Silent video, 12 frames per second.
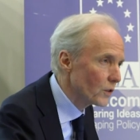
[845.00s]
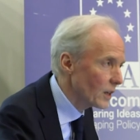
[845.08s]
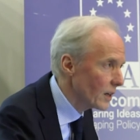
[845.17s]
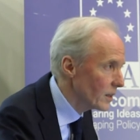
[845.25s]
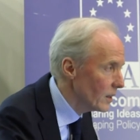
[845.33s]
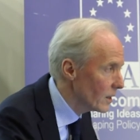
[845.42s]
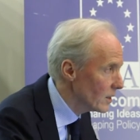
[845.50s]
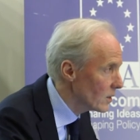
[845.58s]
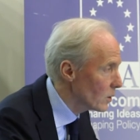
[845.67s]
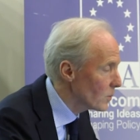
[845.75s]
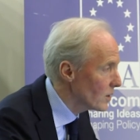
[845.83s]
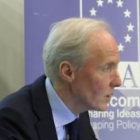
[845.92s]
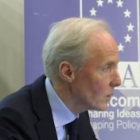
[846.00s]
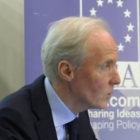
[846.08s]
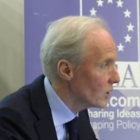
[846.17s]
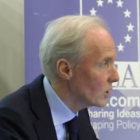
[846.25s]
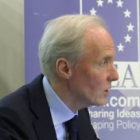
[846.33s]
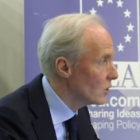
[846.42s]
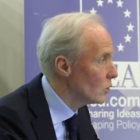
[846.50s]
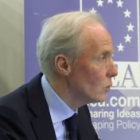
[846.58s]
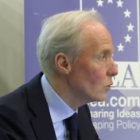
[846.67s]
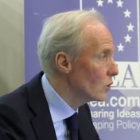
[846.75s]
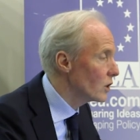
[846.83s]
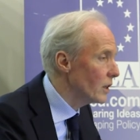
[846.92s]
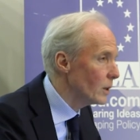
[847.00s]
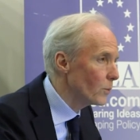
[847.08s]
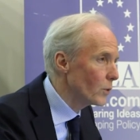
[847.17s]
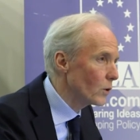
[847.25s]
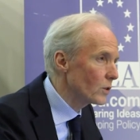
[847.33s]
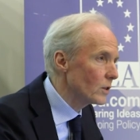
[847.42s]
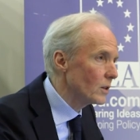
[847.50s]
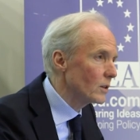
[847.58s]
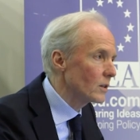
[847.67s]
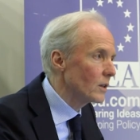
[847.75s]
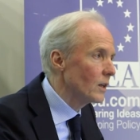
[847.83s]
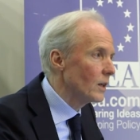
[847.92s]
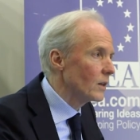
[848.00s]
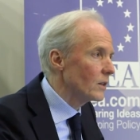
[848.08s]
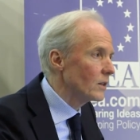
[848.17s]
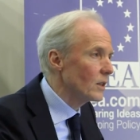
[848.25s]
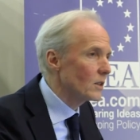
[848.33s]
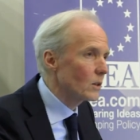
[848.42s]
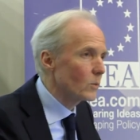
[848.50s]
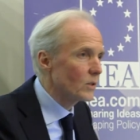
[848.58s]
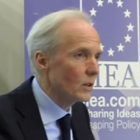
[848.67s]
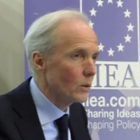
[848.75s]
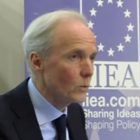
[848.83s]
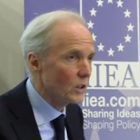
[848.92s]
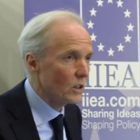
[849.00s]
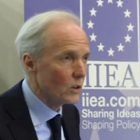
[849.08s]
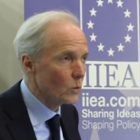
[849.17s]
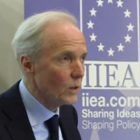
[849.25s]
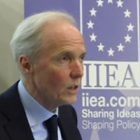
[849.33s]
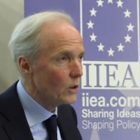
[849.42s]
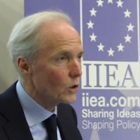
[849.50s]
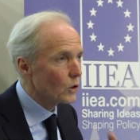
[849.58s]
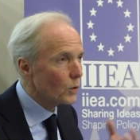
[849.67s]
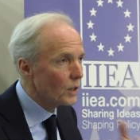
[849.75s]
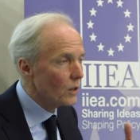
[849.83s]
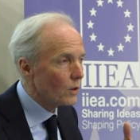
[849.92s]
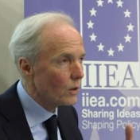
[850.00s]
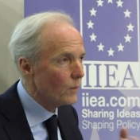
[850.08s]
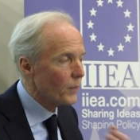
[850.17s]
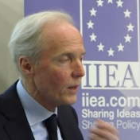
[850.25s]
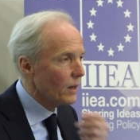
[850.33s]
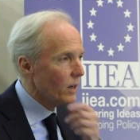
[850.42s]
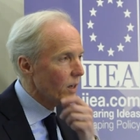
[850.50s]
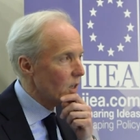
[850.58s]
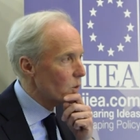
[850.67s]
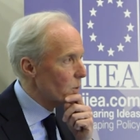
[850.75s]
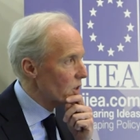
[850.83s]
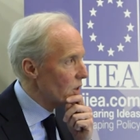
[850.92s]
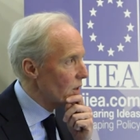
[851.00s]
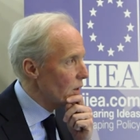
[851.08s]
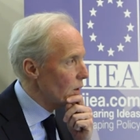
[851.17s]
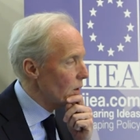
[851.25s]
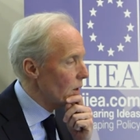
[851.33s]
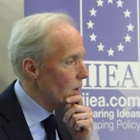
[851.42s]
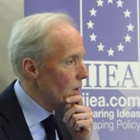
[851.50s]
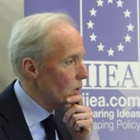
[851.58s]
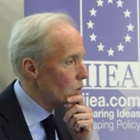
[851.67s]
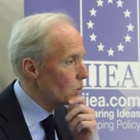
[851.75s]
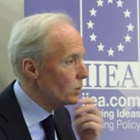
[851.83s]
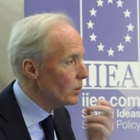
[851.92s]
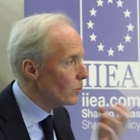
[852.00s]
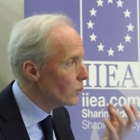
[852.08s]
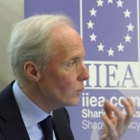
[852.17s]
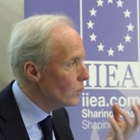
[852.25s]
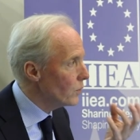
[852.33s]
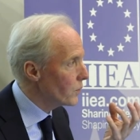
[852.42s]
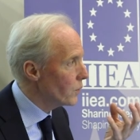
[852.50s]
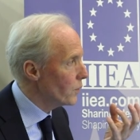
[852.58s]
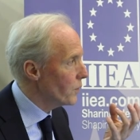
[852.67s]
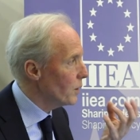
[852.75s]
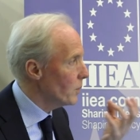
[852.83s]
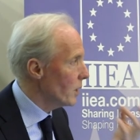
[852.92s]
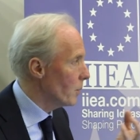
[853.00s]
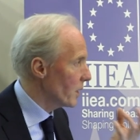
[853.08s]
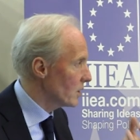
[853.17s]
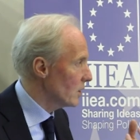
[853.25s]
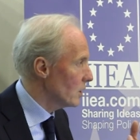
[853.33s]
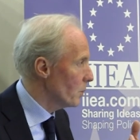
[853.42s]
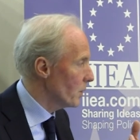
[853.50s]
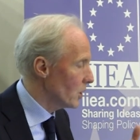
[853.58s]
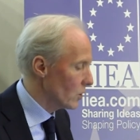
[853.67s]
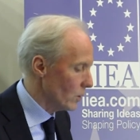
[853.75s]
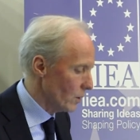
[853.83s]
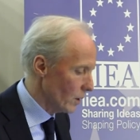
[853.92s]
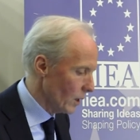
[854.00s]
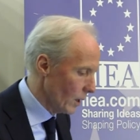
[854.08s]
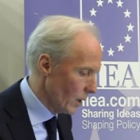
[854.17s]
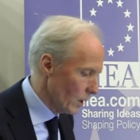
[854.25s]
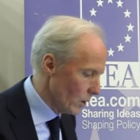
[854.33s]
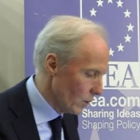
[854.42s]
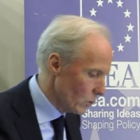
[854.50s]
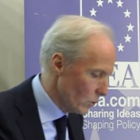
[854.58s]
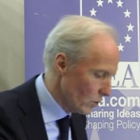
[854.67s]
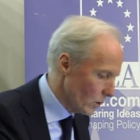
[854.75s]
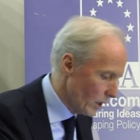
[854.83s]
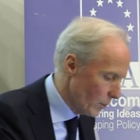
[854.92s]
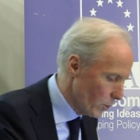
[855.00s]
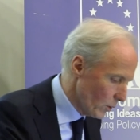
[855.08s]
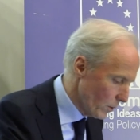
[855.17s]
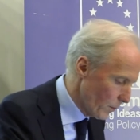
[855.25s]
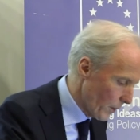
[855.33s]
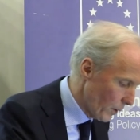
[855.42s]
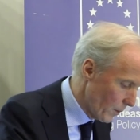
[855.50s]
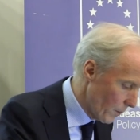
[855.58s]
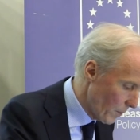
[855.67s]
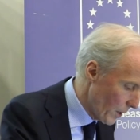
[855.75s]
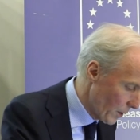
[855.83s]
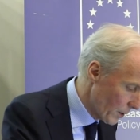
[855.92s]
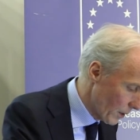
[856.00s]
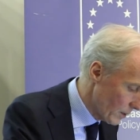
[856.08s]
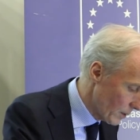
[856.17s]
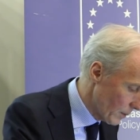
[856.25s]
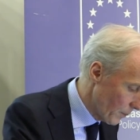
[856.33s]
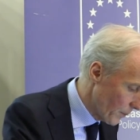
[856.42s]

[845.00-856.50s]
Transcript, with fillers: of childcare is something which is hugely important. This is something which is really a trigger, especially uh, to improve the female participation uh, to the labor uh, market.